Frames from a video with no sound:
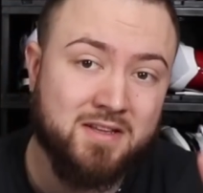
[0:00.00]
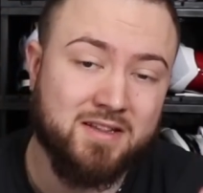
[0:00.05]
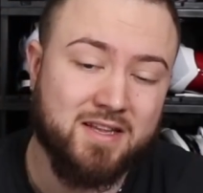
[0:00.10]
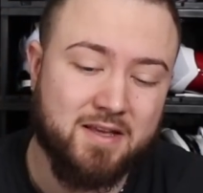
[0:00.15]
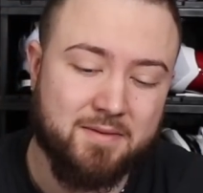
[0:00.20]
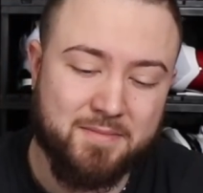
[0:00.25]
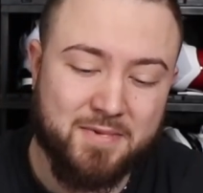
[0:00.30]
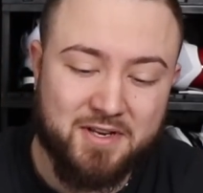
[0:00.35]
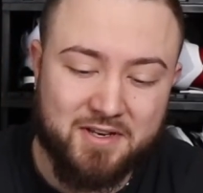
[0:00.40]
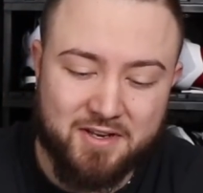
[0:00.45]

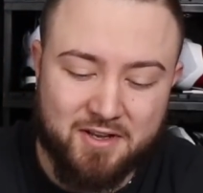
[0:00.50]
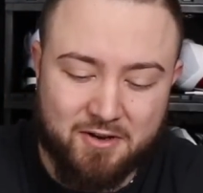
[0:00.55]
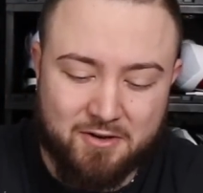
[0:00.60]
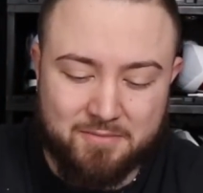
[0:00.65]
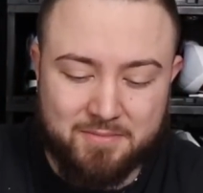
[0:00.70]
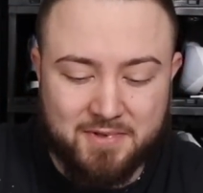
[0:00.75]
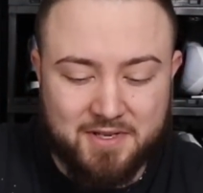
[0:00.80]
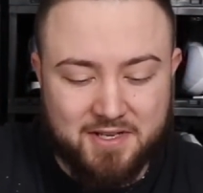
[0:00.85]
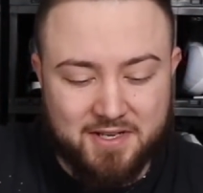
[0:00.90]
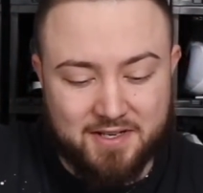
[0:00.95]
let me
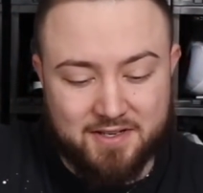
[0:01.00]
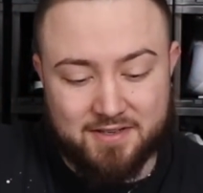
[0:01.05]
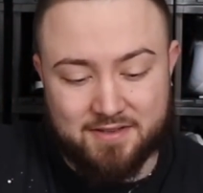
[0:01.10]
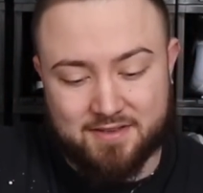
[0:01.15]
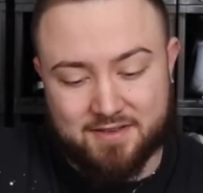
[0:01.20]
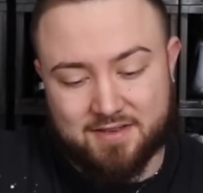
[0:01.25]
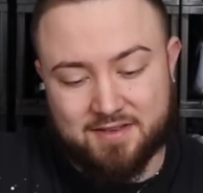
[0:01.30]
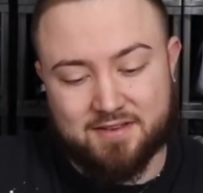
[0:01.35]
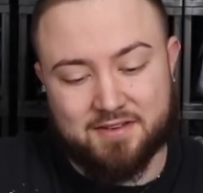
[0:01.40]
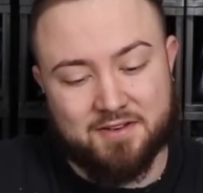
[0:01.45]
know,
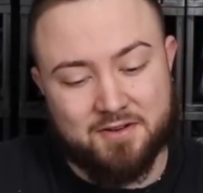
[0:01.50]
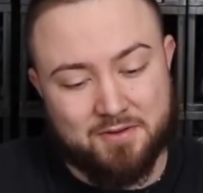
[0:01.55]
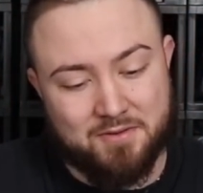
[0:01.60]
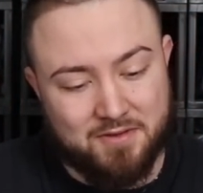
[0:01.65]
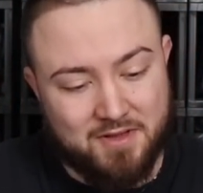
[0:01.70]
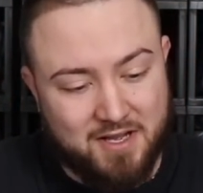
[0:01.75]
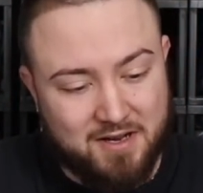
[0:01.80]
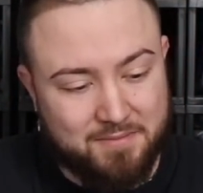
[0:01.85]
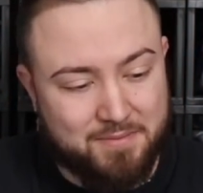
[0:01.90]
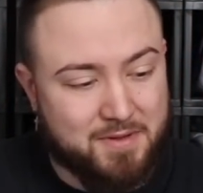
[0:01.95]
because you know, a
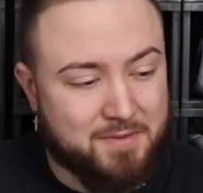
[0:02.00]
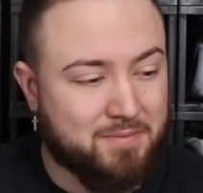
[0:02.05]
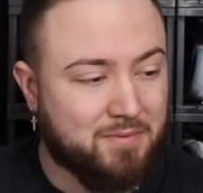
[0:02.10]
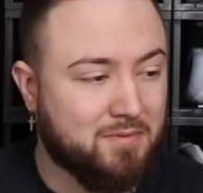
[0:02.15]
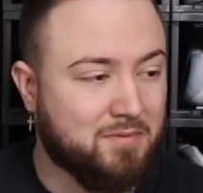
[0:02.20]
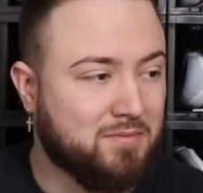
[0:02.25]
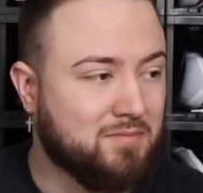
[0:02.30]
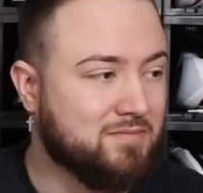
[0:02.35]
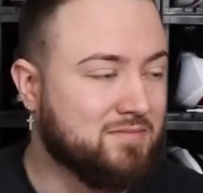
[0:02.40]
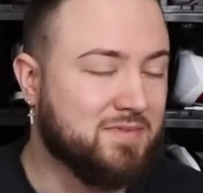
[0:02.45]
lot of
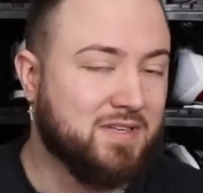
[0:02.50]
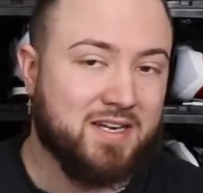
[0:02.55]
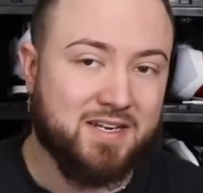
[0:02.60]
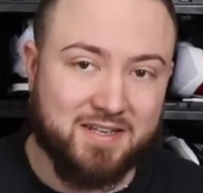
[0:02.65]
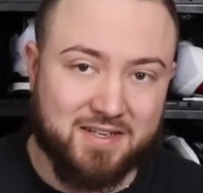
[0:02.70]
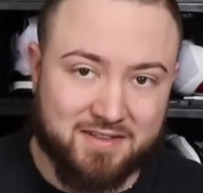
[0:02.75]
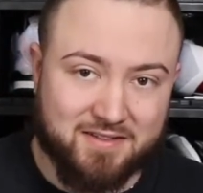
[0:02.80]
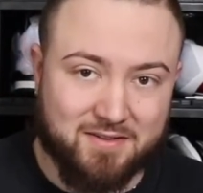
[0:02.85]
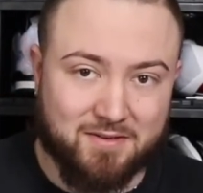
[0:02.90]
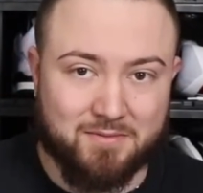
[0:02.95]
people need
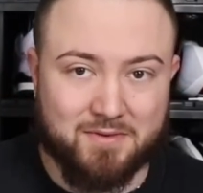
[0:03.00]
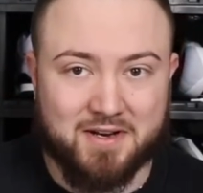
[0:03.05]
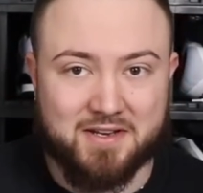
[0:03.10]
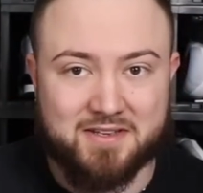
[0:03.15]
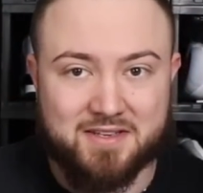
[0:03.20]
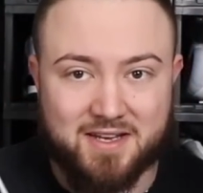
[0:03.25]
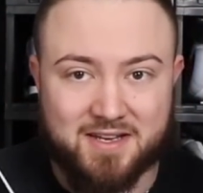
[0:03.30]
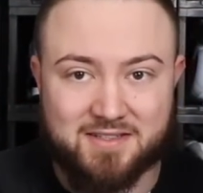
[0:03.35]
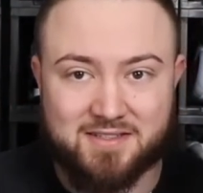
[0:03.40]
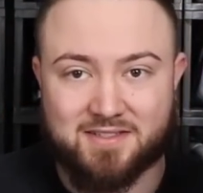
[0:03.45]
to get their right
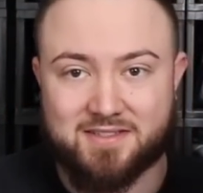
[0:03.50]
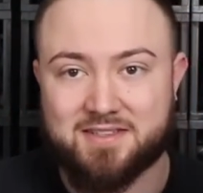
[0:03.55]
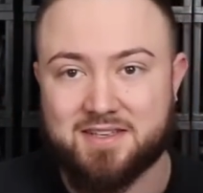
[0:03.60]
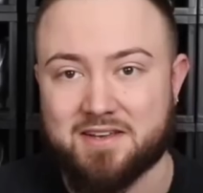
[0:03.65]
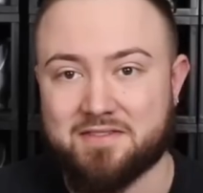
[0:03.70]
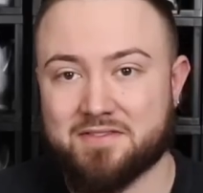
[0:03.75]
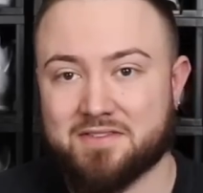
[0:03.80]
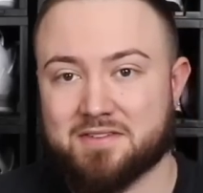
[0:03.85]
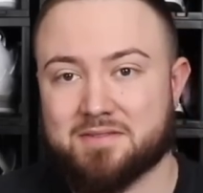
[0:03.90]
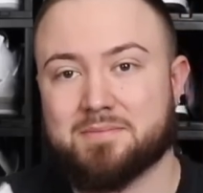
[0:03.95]
size in
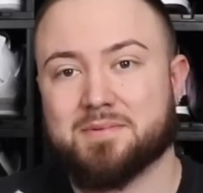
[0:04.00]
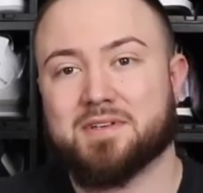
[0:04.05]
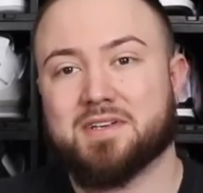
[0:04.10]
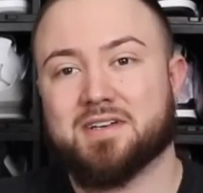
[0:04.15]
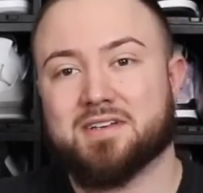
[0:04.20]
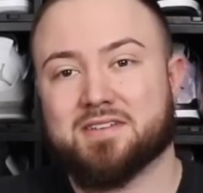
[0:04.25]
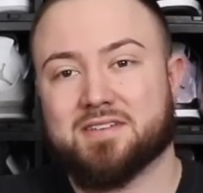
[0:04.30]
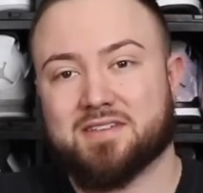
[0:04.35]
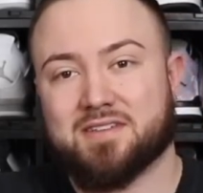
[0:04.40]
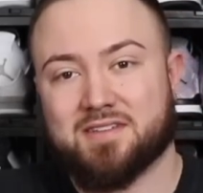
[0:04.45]
sevens,
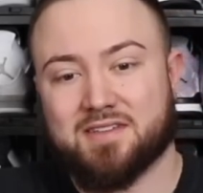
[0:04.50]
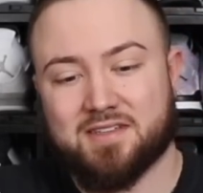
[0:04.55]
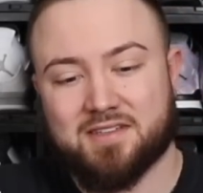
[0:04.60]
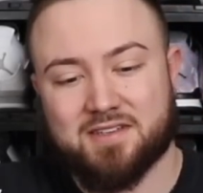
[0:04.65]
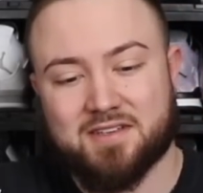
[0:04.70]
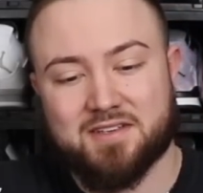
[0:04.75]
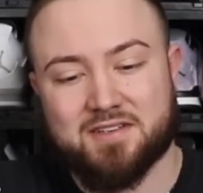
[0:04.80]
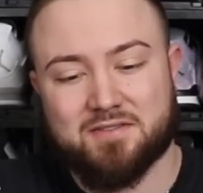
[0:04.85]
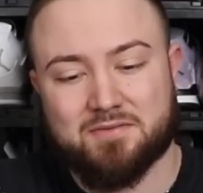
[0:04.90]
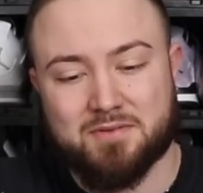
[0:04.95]
because it
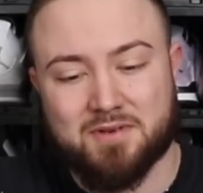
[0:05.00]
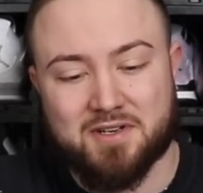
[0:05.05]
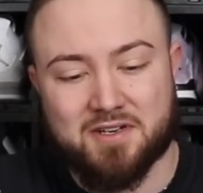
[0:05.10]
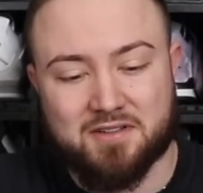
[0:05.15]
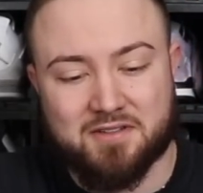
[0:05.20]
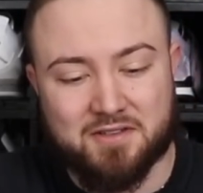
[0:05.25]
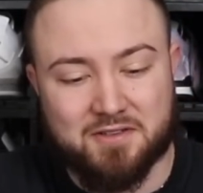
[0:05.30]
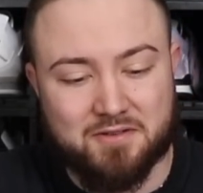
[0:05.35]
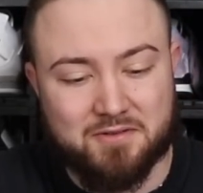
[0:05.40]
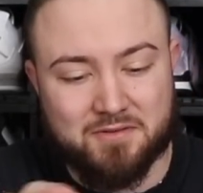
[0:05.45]
does run
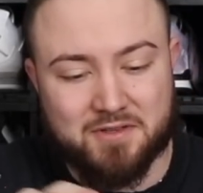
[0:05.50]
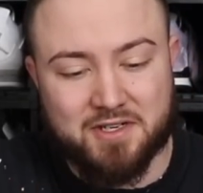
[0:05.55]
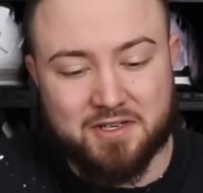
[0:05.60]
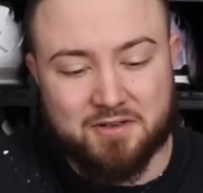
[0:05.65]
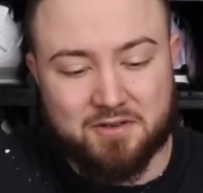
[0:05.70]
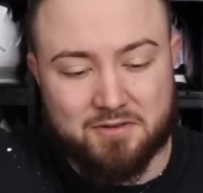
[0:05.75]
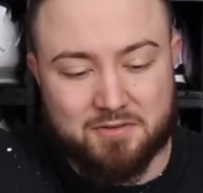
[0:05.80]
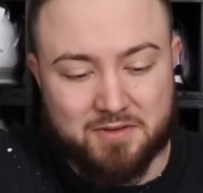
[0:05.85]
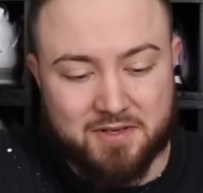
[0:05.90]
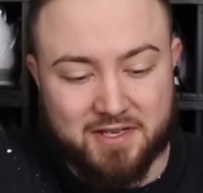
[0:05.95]
a little
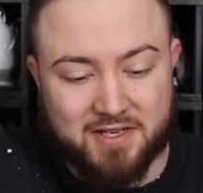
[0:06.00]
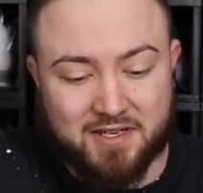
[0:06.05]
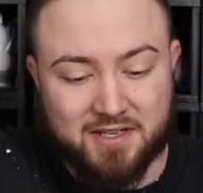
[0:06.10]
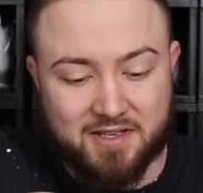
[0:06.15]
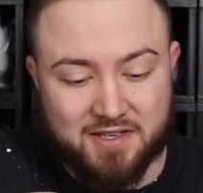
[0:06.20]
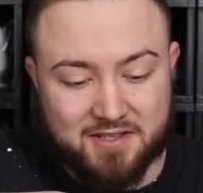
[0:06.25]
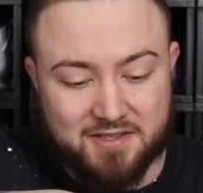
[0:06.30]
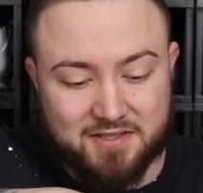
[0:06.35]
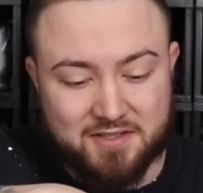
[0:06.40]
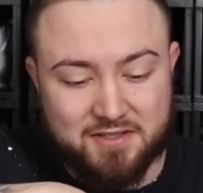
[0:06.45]
narrow and
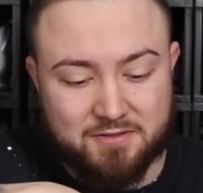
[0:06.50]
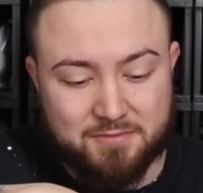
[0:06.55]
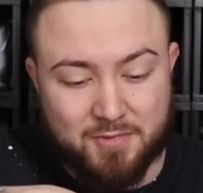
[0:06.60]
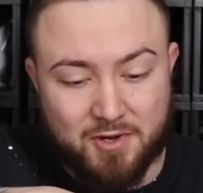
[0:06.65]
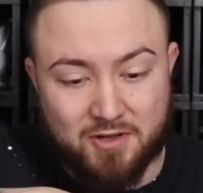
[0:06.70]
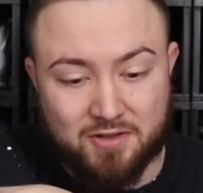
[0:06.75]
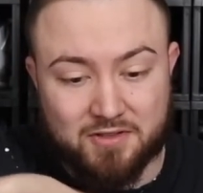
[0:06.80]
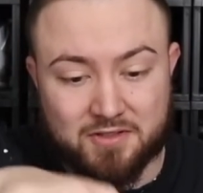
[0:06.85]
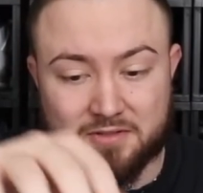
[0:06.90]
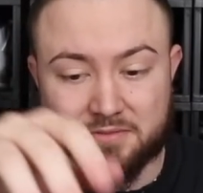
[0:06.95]
it is
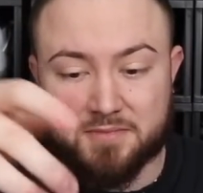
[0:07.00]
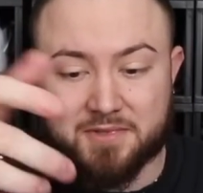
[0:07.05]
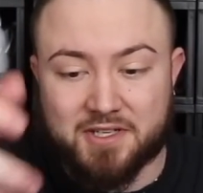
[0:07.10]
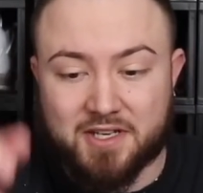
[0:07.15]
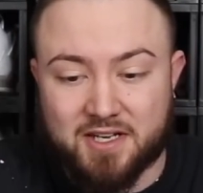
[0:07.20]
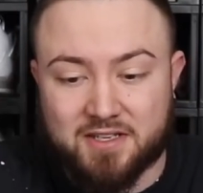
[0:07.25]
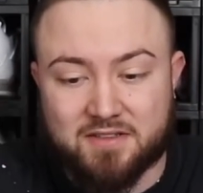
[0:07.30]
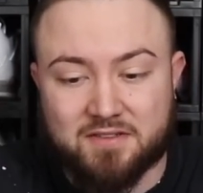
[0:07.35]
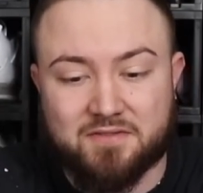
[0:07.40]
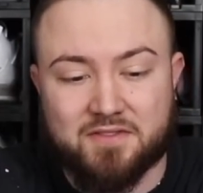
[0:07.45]
smaller
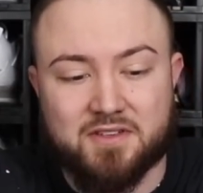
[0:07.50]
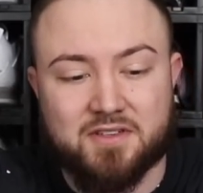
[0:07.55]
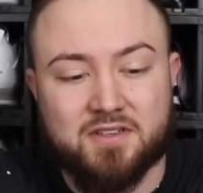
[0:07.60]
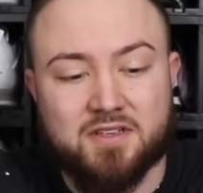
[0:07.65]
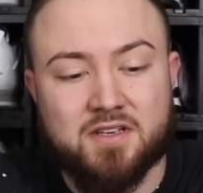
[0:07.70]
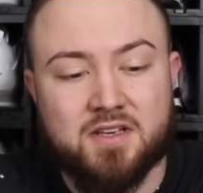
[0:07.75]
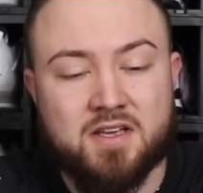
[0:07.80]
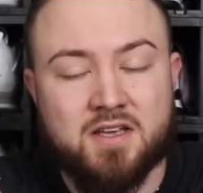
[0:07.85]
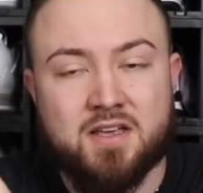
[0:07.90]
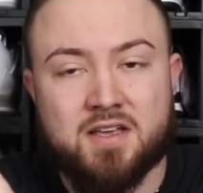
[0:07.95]
because of the